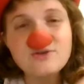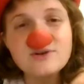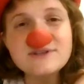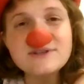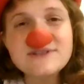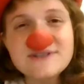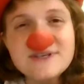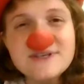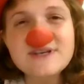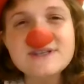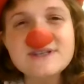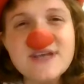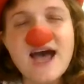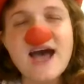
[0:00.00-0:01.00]
And you can see
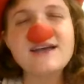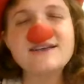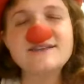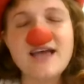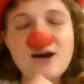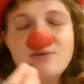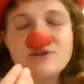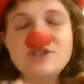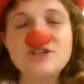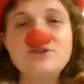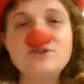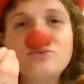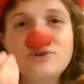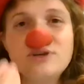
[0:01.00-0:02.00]
in his eyes how much
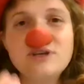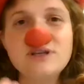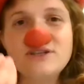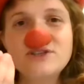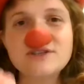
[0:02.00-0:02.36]
he really